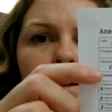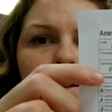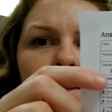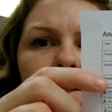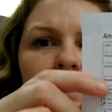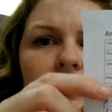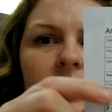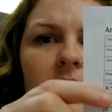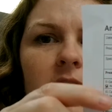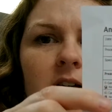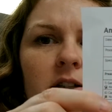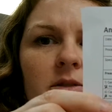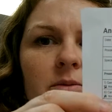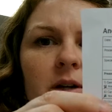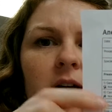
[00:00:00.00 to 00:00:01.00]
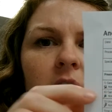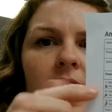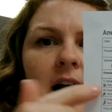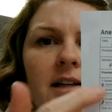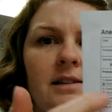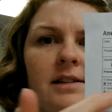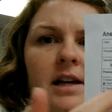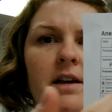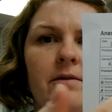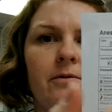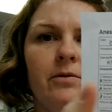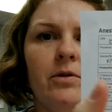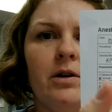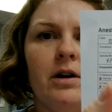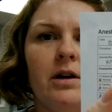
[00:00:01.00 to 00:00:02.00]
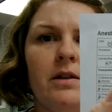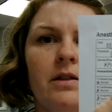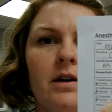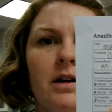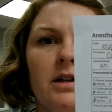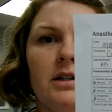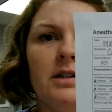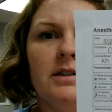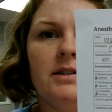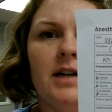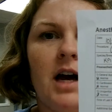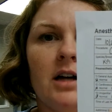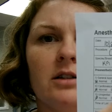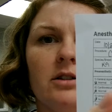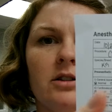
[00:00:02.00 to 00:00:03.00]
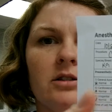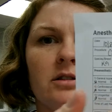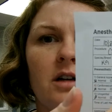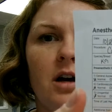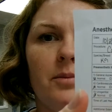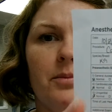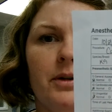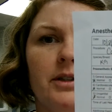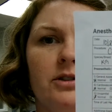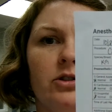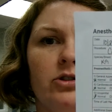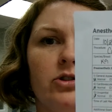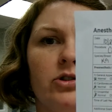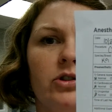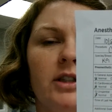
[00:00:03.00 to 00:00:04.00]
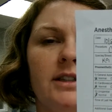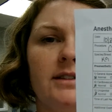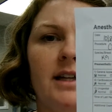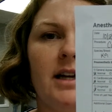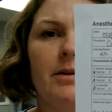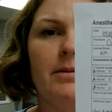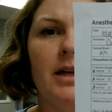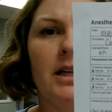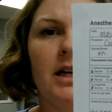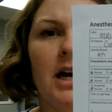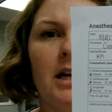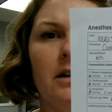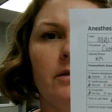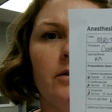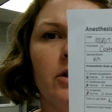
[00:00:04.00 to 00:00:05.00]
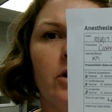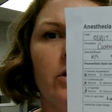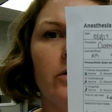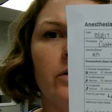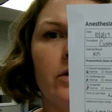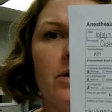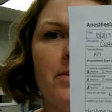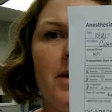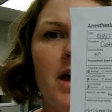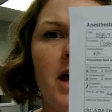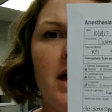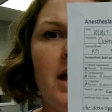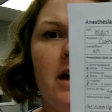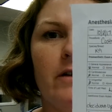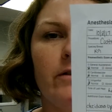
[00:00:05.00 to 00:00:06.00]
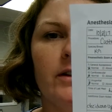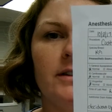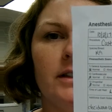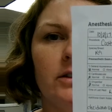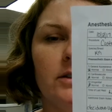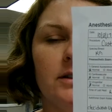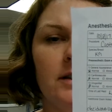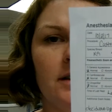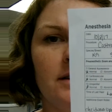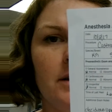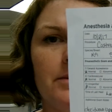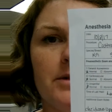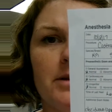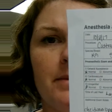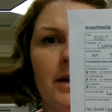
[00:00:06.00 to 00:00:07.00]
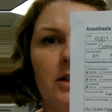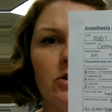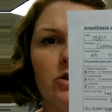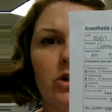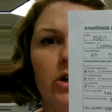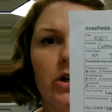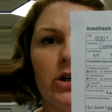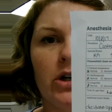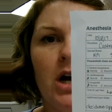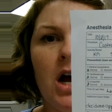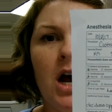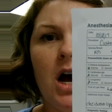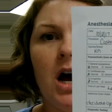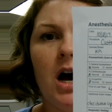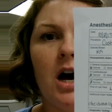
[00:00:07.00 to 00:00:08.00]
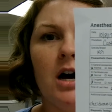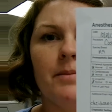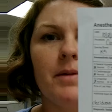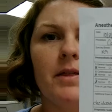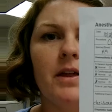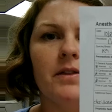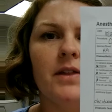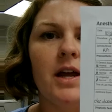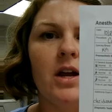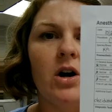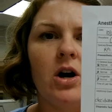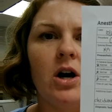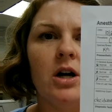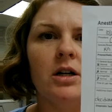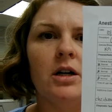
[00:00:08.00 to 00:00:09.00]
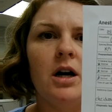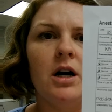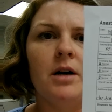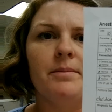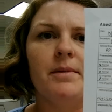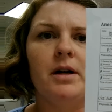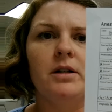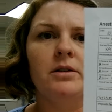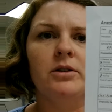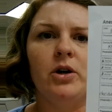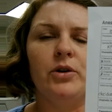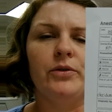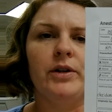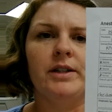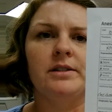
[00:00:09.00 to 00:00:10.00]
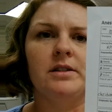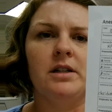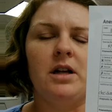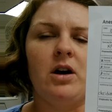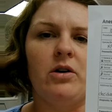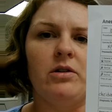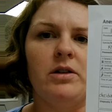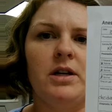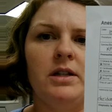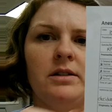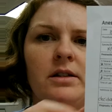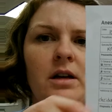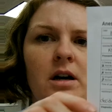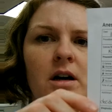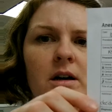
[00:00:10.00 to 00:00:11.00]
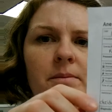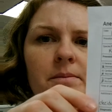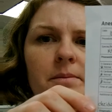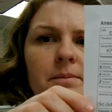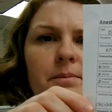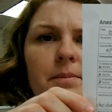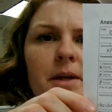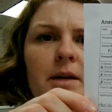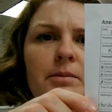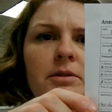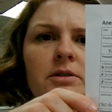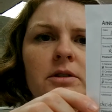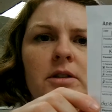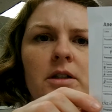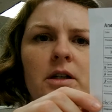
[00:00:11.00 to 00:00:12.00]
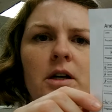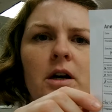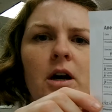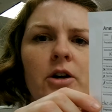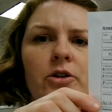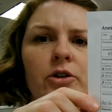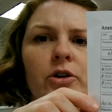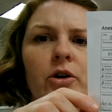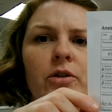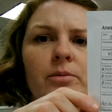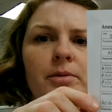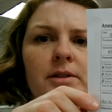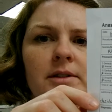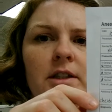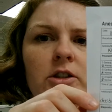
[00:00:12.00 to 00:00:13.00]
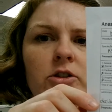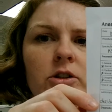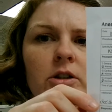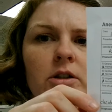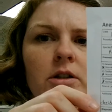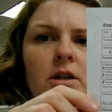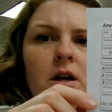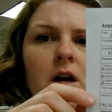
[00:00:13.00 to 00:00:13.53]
This right here is where I save for the doctor's pre-surgical exam. They kind of look over the pet, every single system to make sure that they are low risk and healthy to be able to undergo the procedure.